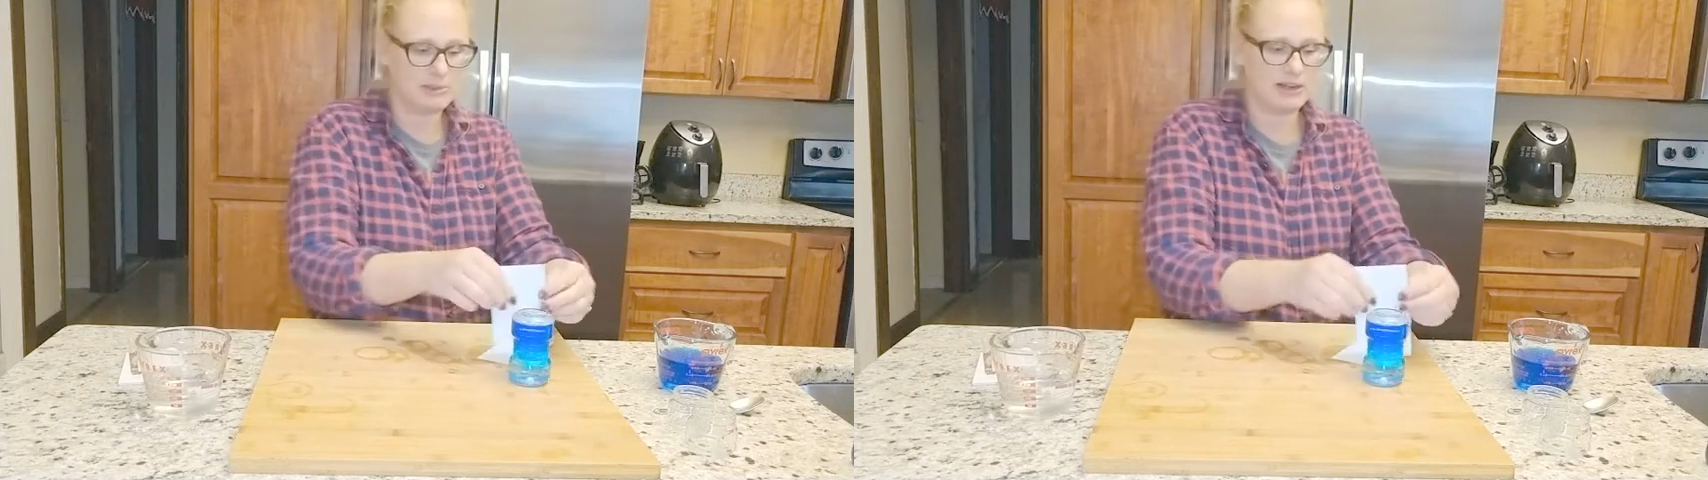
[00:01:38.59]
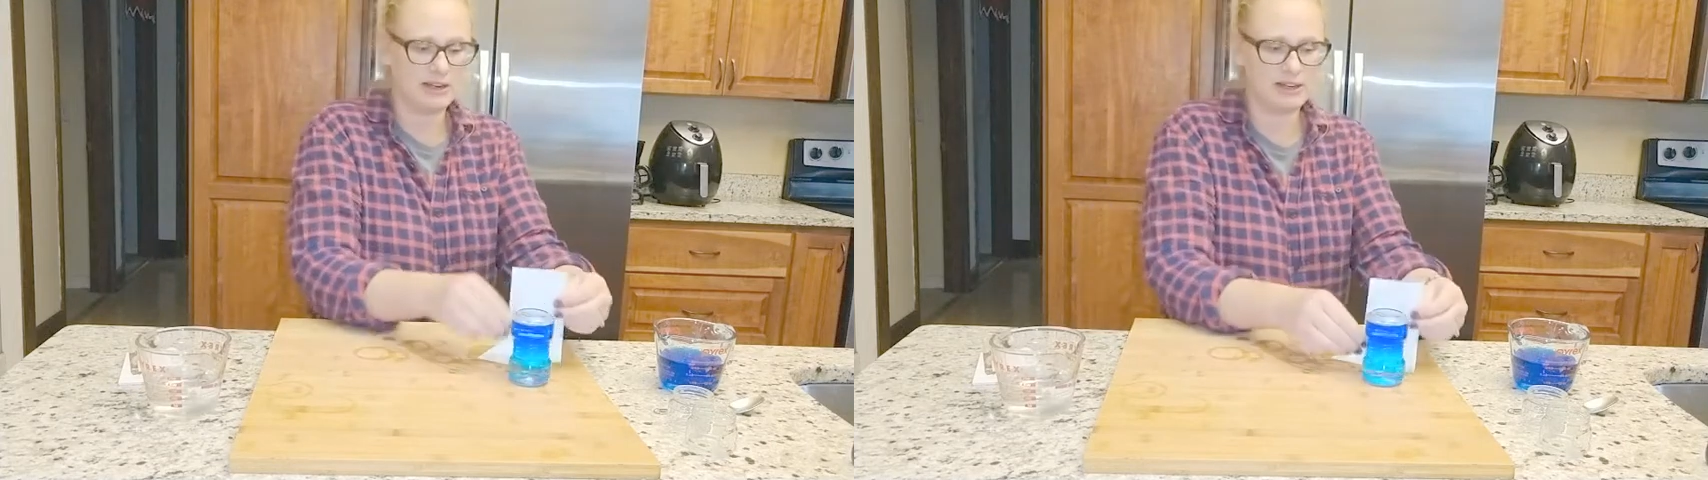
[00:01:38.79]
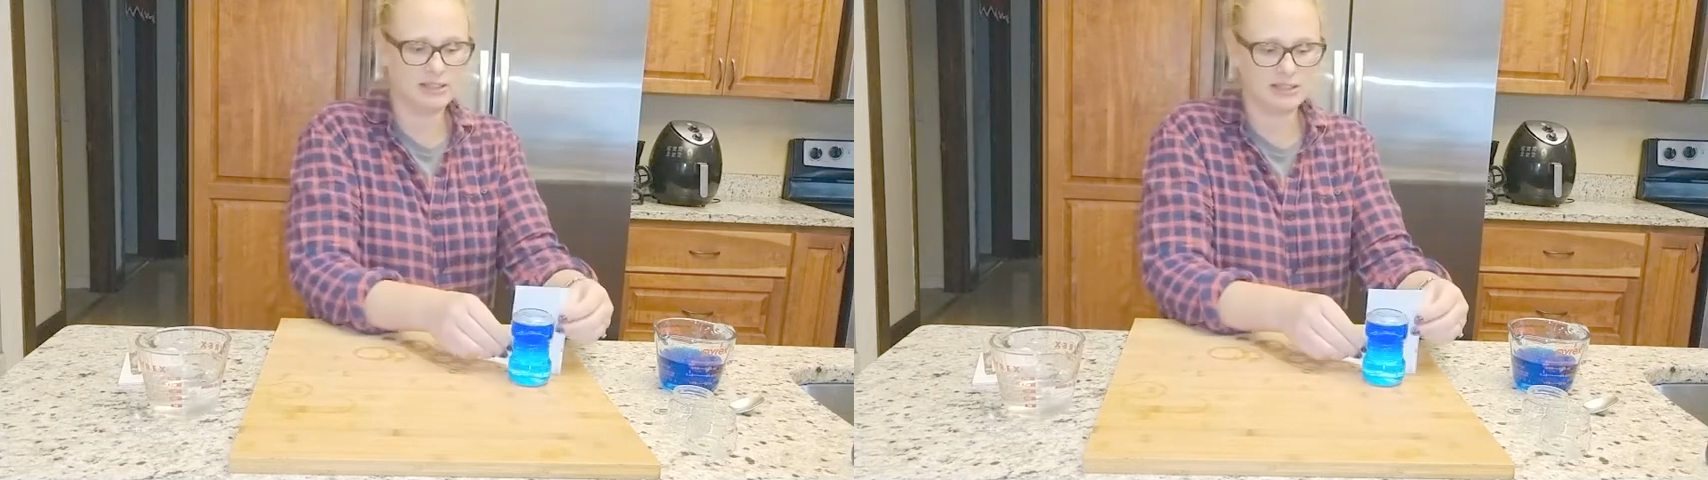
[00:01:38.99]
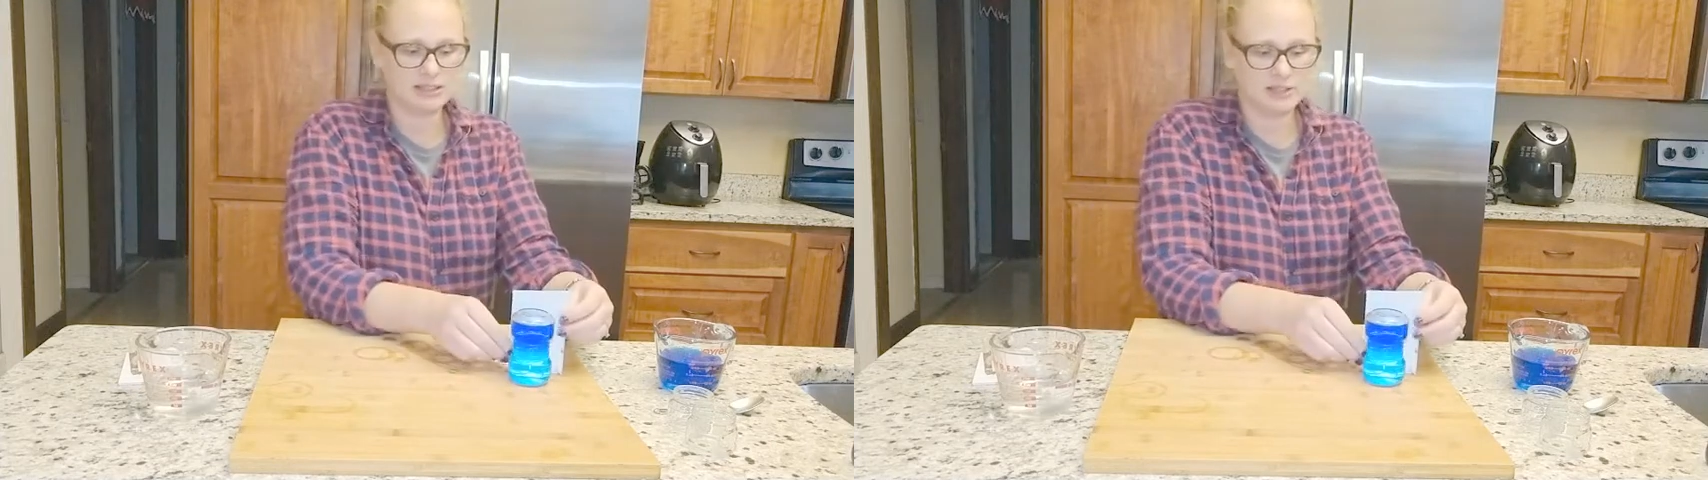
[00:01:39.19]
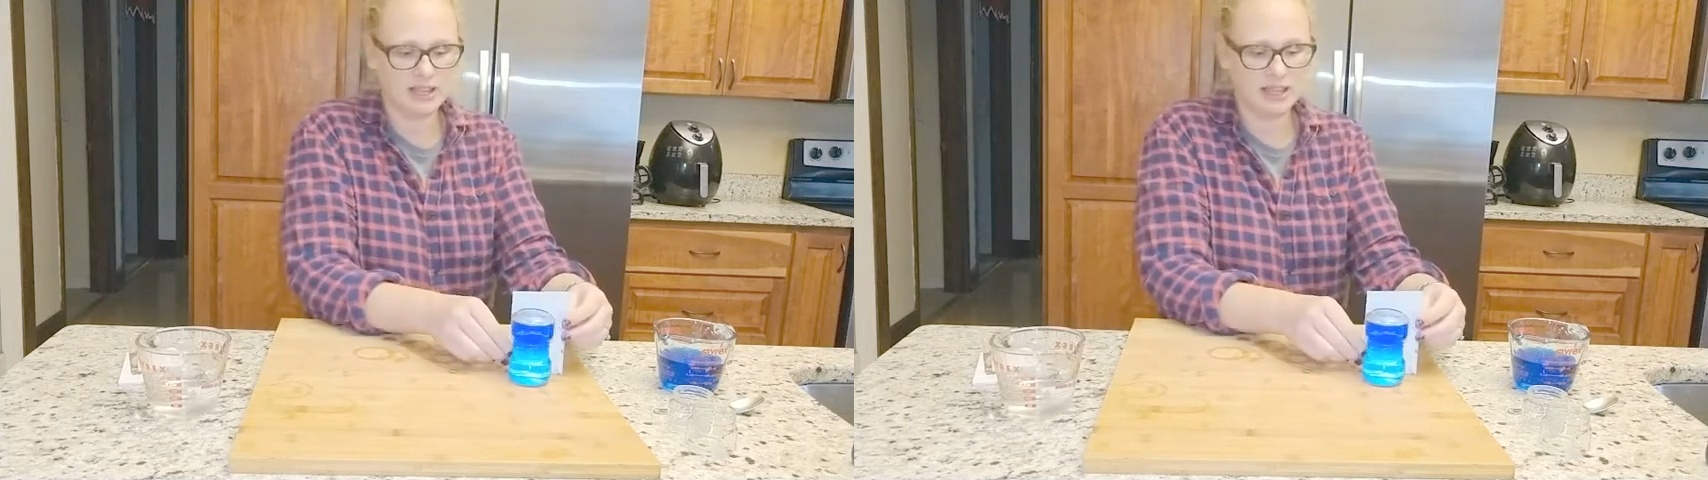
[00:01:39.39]
better,
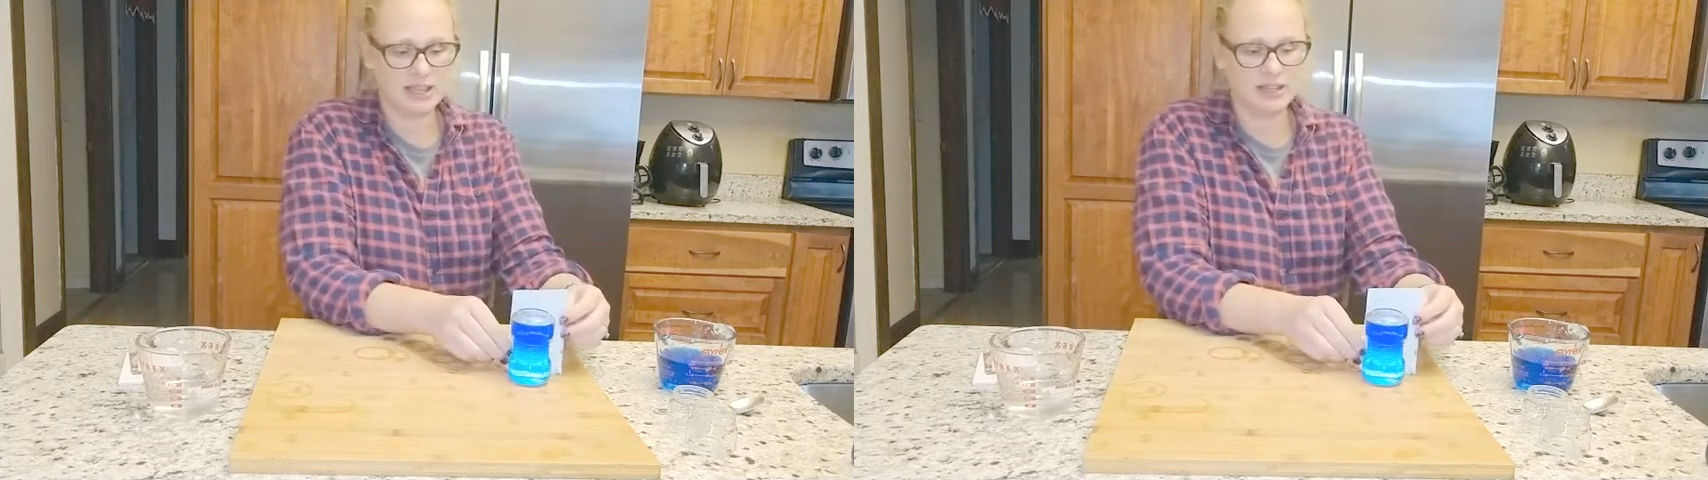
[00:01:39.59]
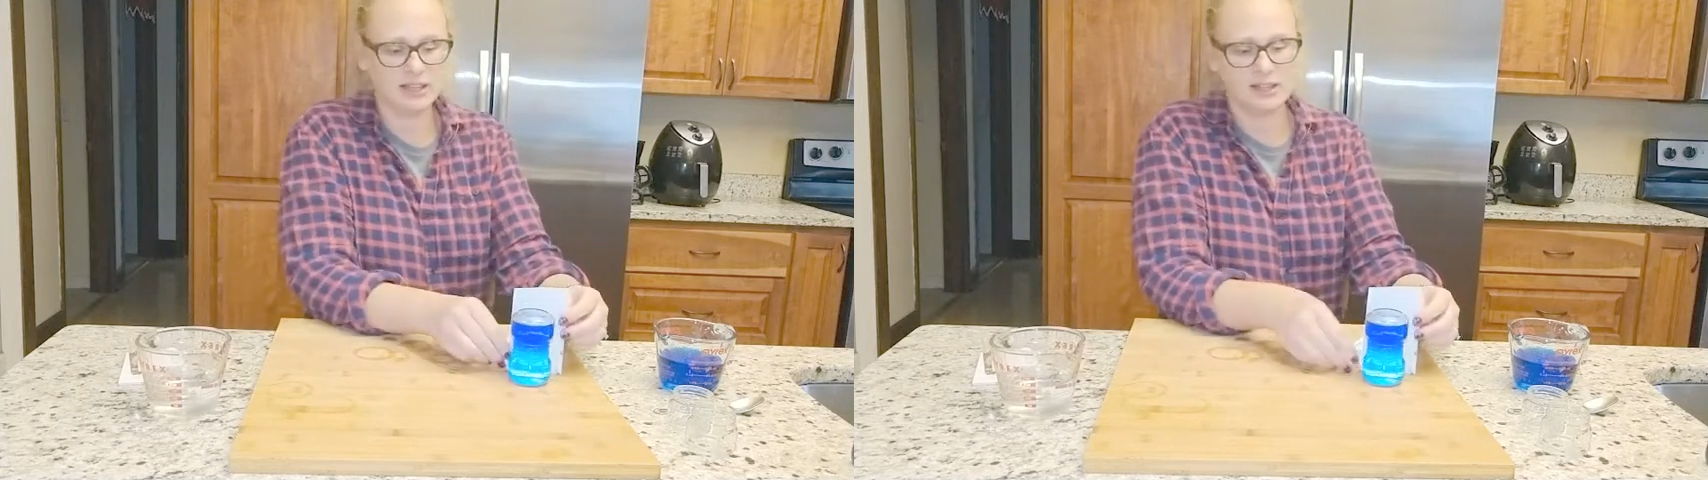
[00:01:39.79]
okay?